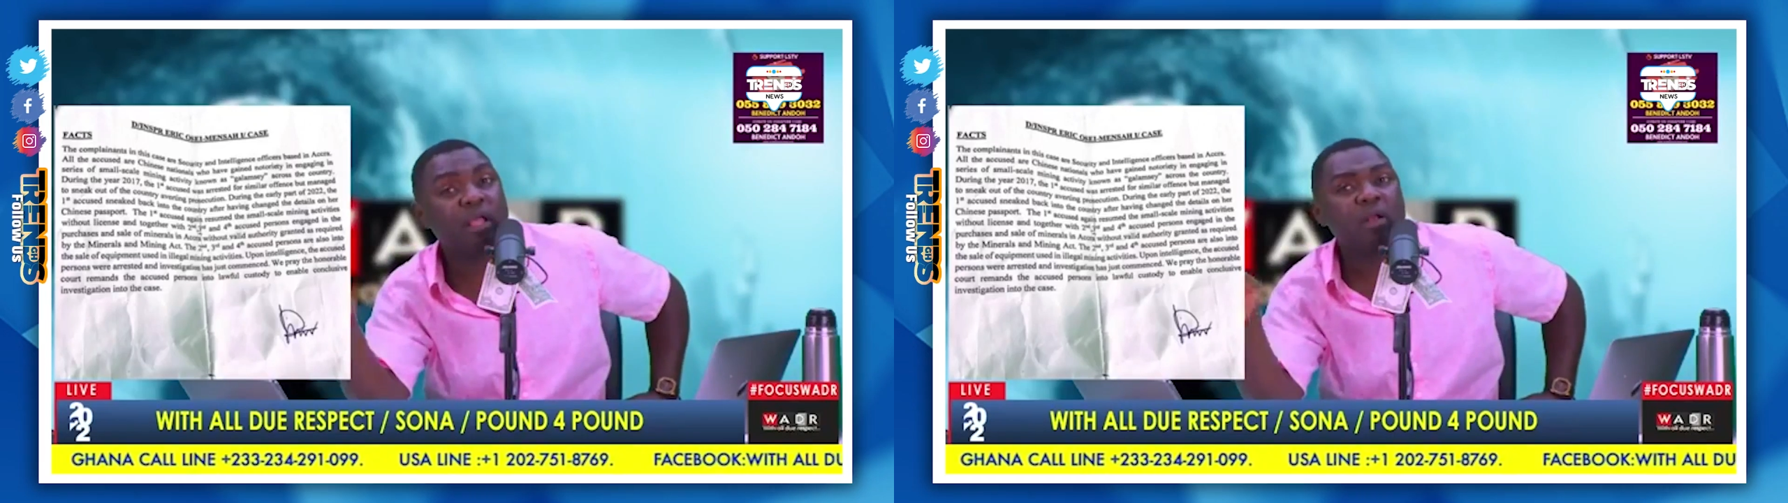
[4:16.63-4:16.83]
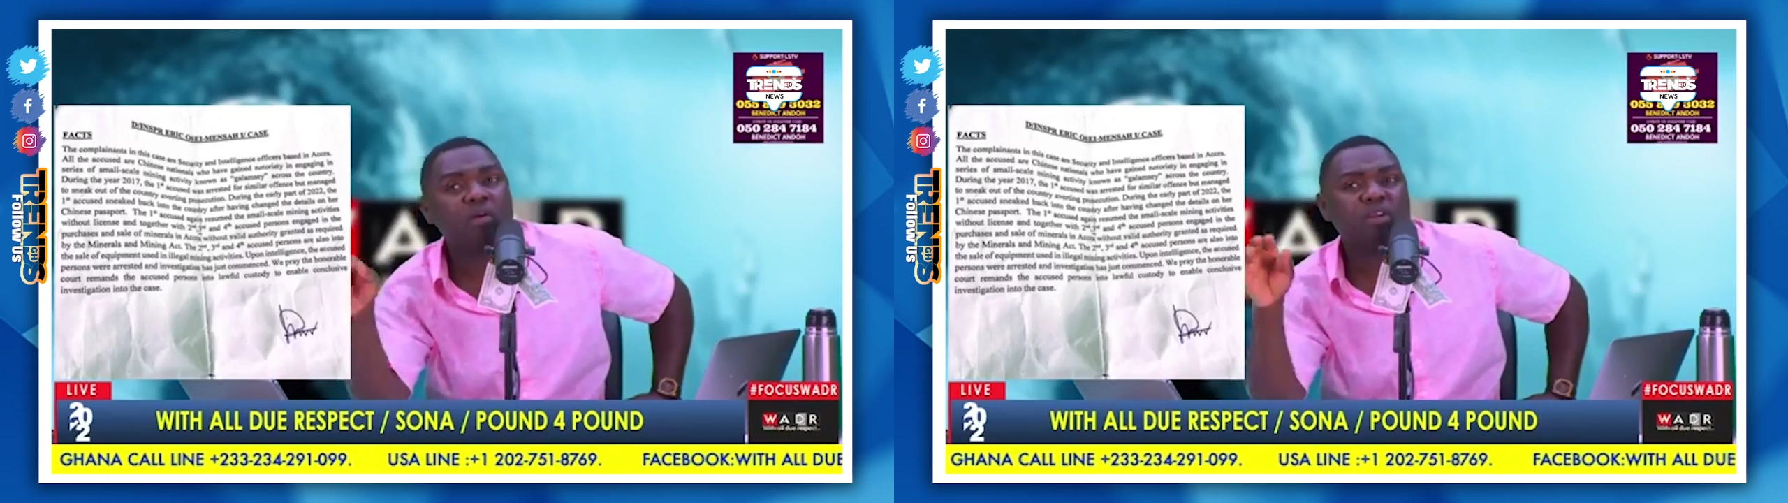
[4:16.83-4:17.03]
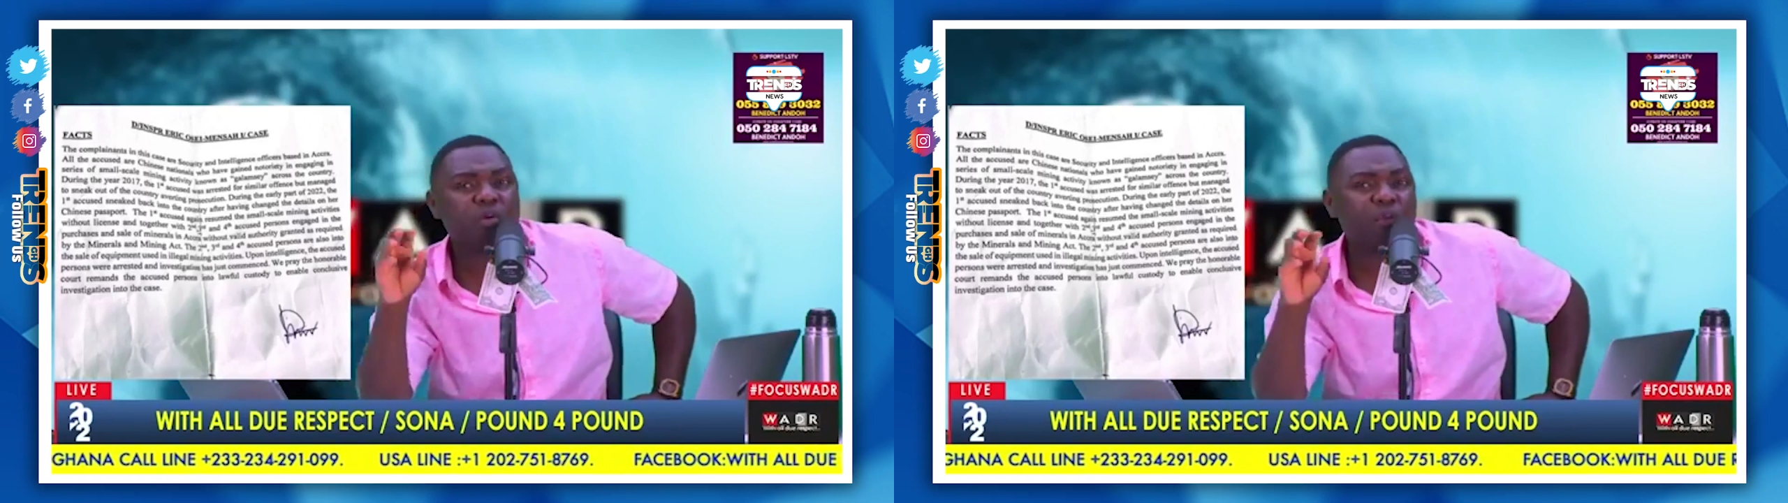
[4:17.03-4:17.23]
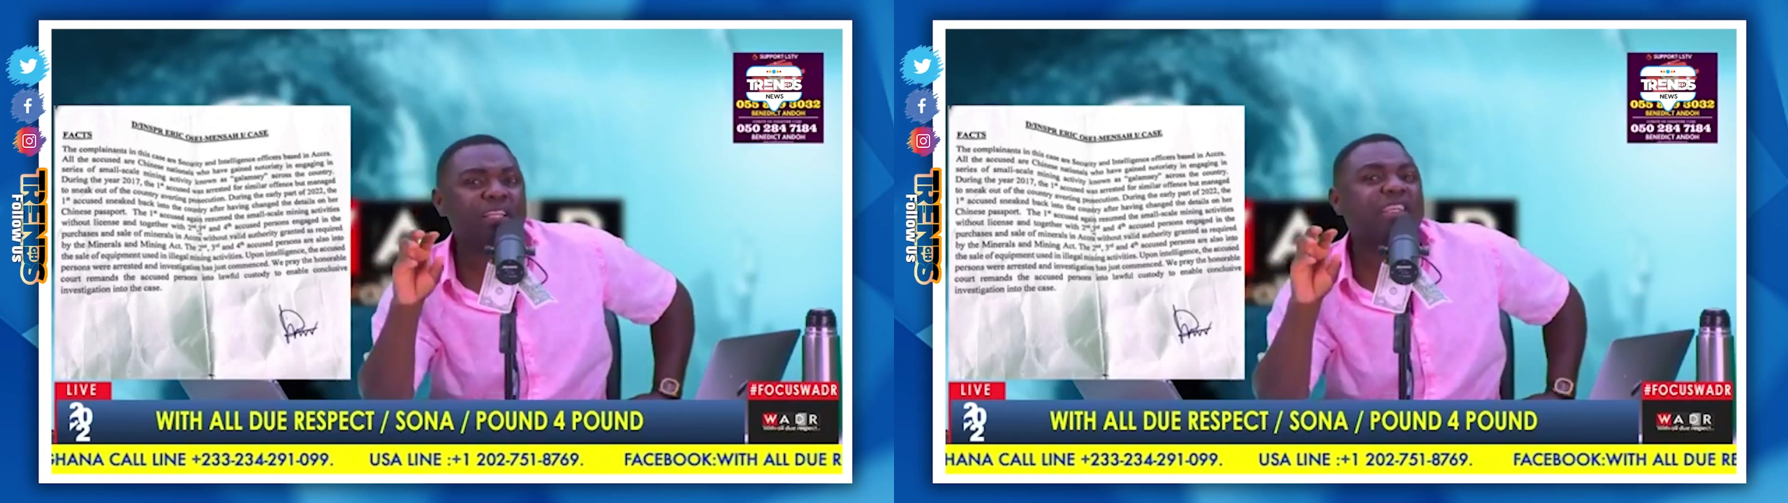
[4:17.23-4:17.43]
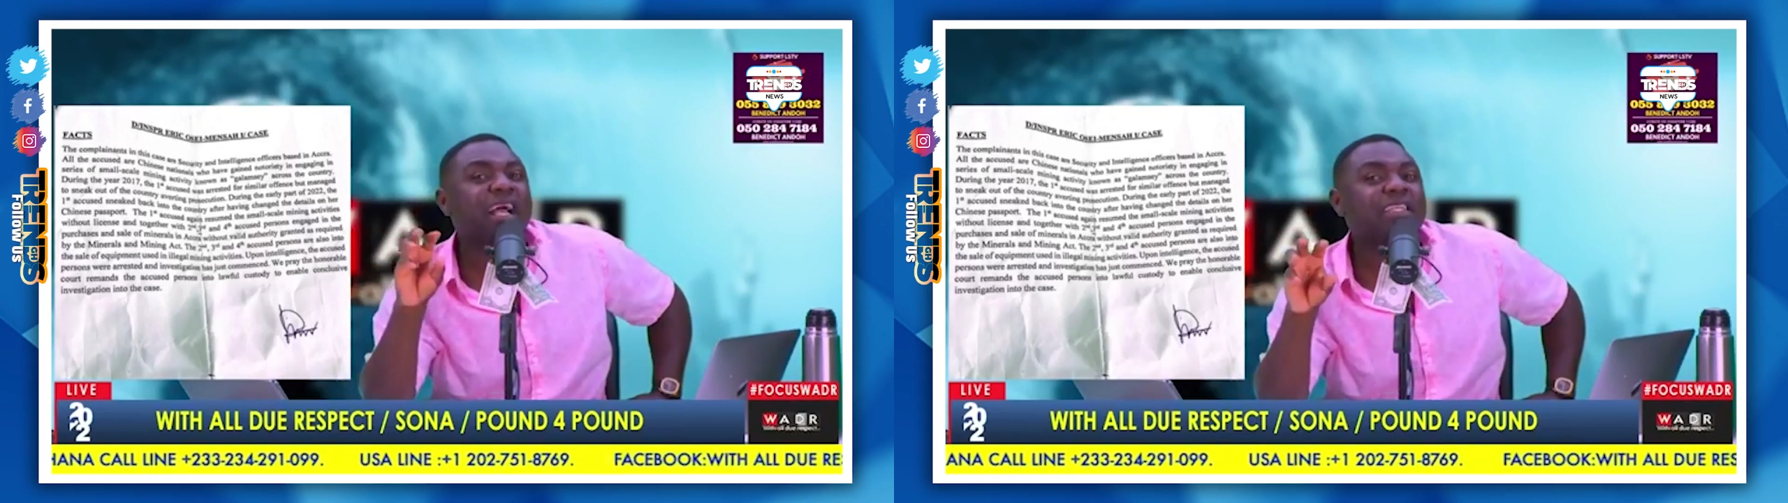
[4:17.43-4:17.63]
Because Osha
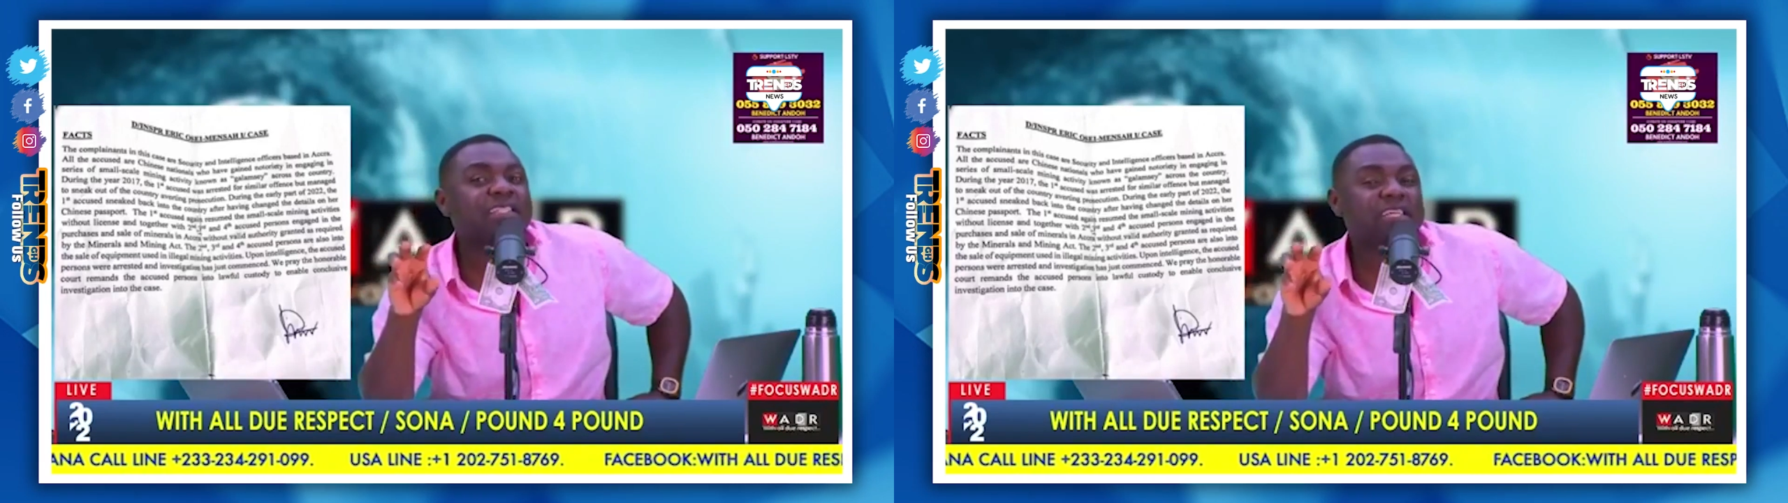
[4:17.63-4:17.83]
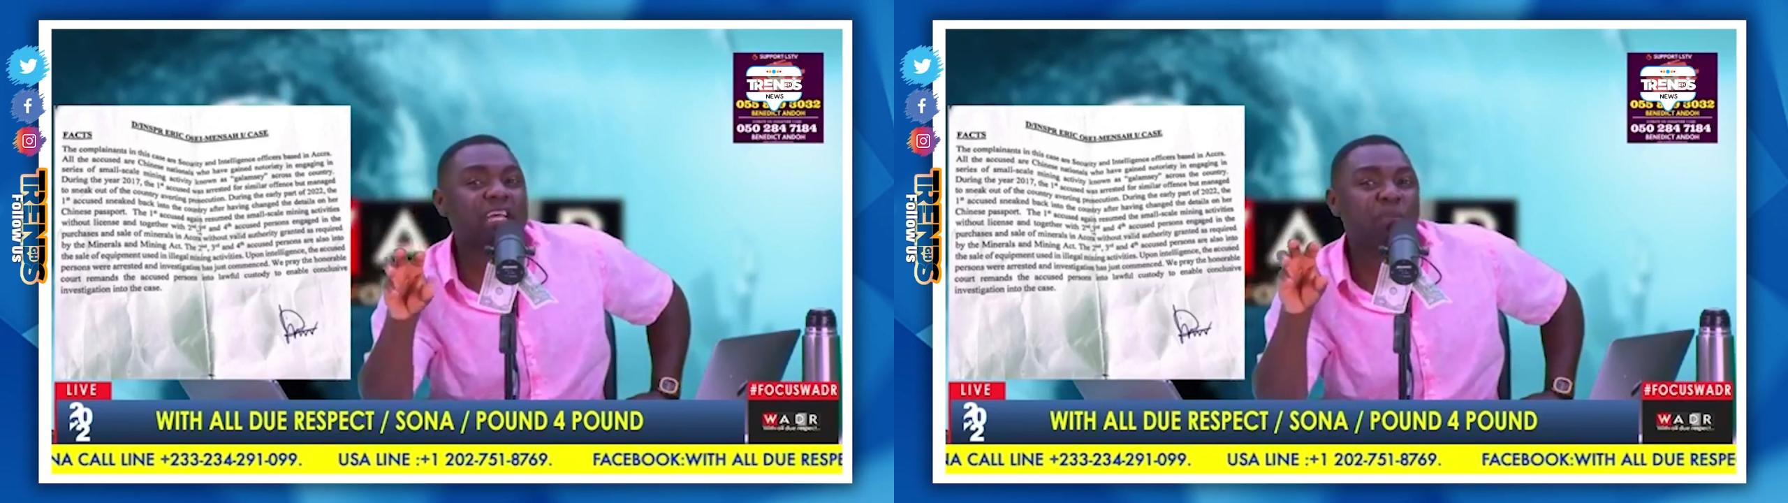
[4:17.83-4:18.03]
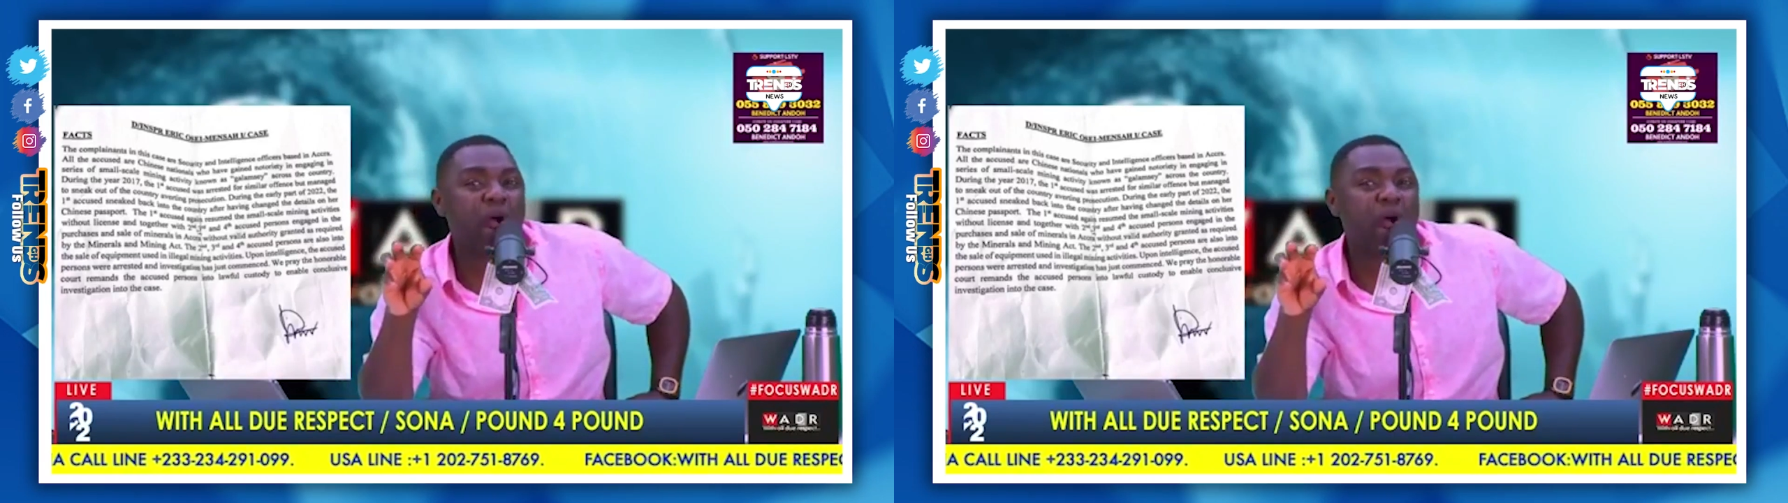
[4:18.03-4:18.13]
charges now the boy